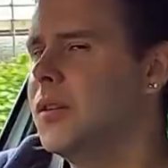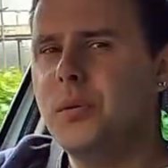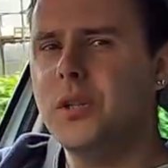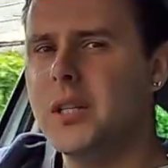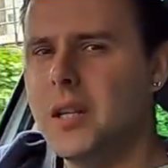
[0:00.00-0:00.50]

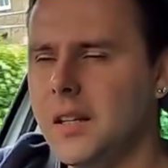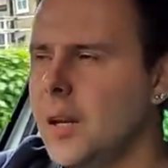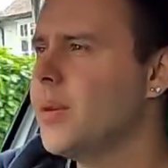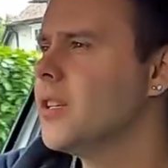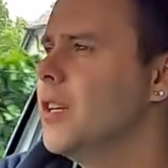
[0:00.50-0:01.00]
So we're just
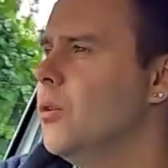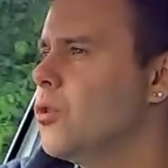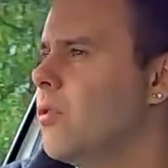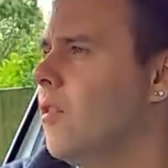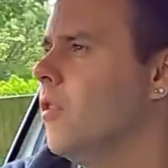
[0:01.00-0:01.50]
heading up a
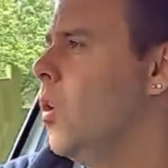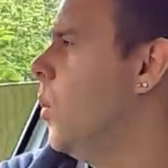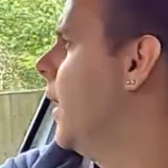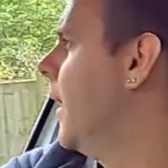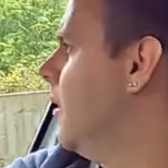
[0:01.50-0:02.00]
single track
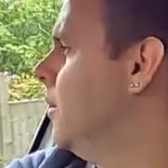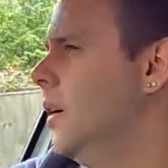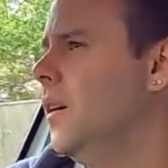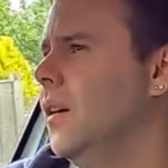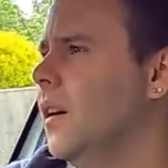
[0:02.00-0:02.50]
roadway now,
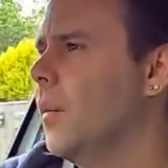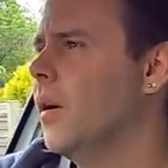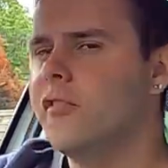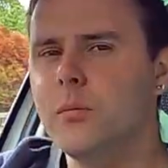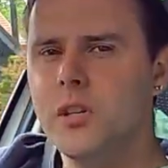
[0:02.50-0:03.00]

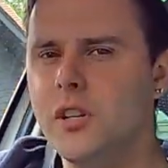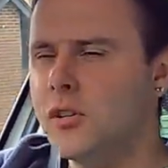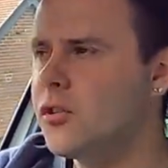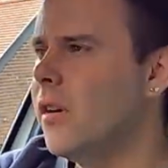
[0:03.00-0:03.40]
coming up from Church